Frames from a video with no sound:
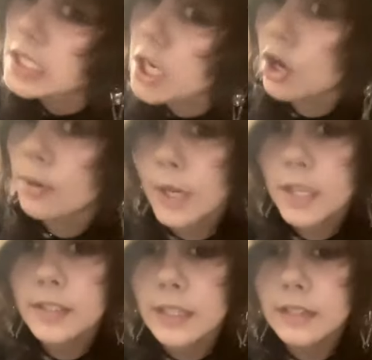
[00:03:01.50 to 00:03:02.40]
no,
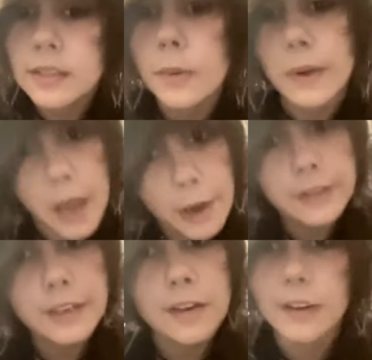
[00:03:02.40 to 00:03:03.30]
because it's too
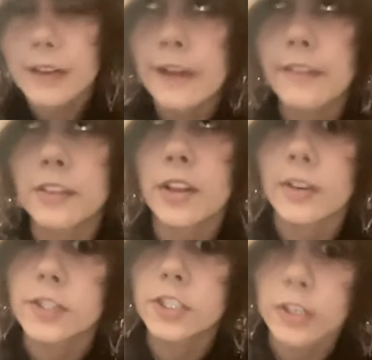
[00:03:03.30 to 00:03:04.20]
unhealthy and I already have a lot
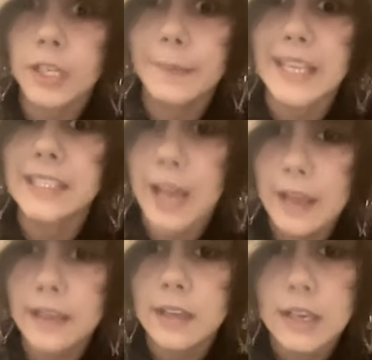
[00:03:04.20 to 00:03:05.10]
of sugar in my
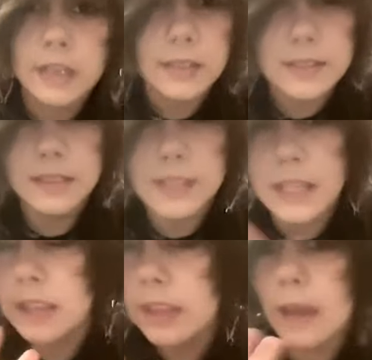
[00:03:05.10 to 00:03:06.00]
diet. Because, you see,
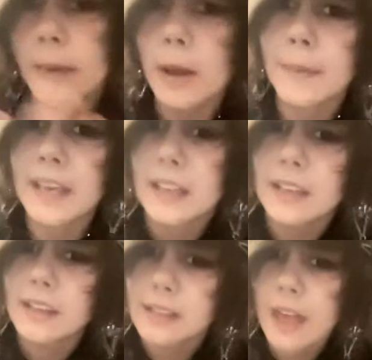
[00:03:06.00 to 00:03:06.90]
the thing about me
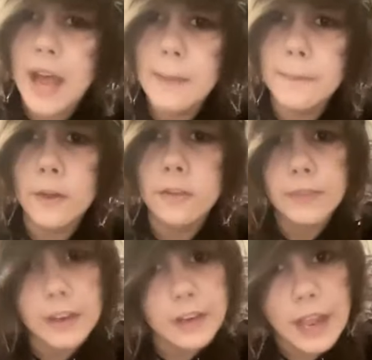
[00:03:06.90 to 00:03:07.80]
is that I'm both
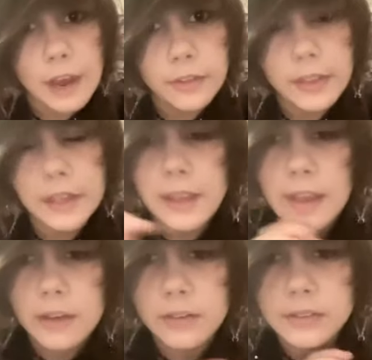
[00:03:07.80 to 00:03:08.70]
very healthy
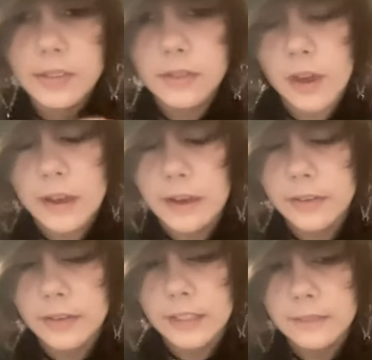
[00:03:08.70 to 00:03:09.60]
and also not
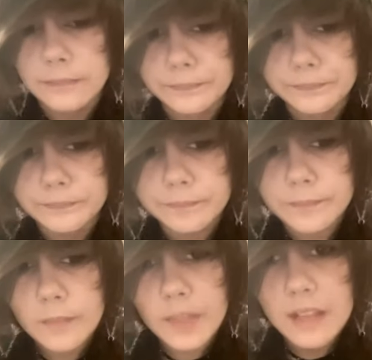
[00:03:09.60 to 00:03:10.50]
healthy.
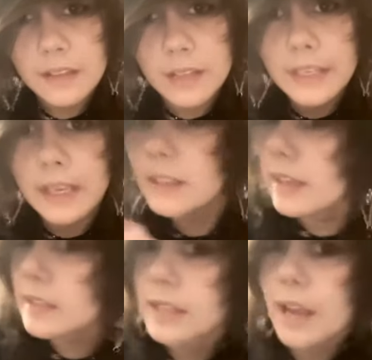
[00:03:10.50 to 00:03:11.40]
Like,
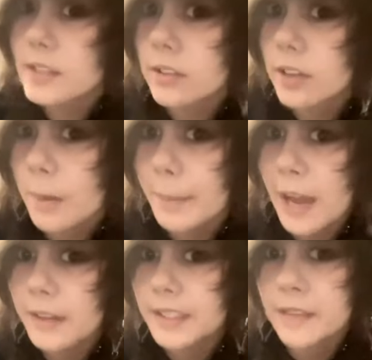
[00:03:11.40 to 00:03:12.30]
yes, I do cop
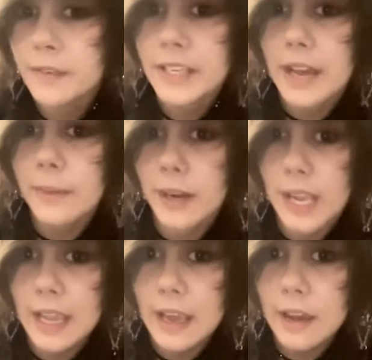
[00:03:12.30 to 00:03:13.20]
hours every day
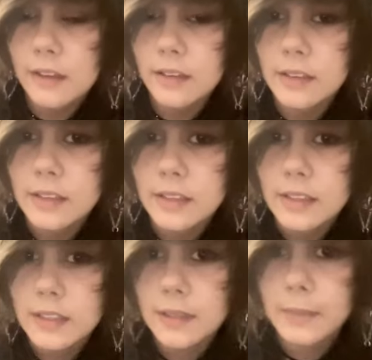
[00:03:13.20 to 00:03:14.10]
working out,
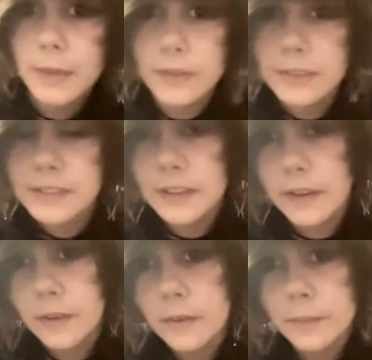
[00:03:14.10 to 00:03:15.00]
but
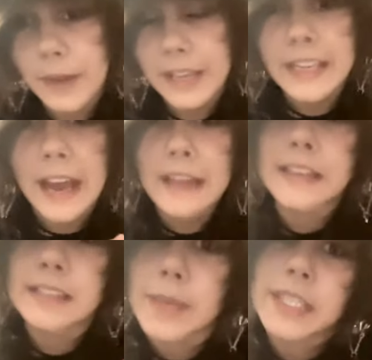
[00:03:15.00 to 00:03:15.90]
also my diet
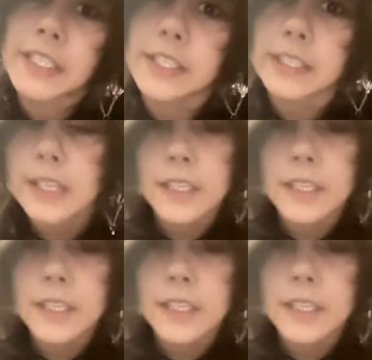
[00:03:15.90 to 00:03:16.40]
is mainly